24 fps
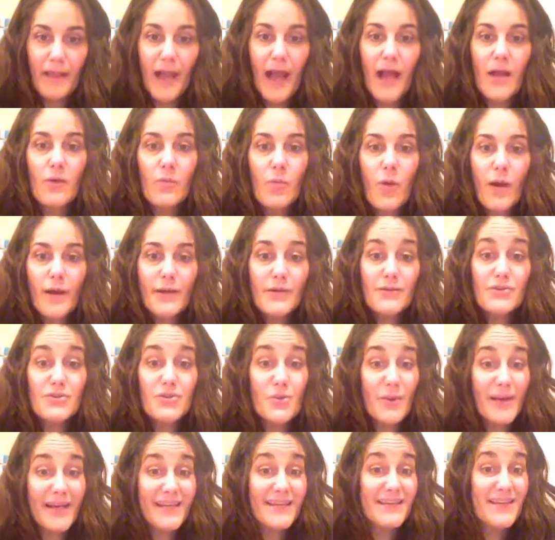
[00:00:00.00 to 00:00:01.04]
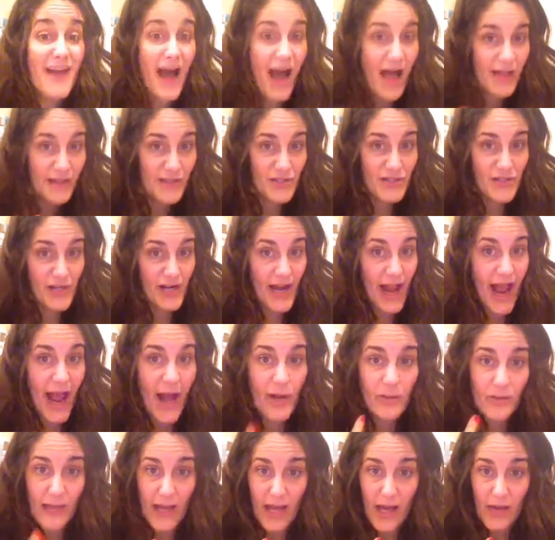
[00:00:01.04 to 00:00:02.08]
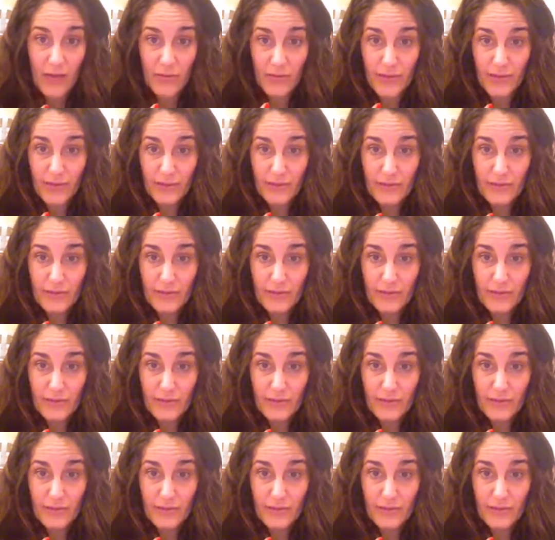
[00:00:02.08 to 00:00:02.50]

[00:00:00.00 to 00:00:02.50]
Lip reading: I want you to acknowledge it out loud.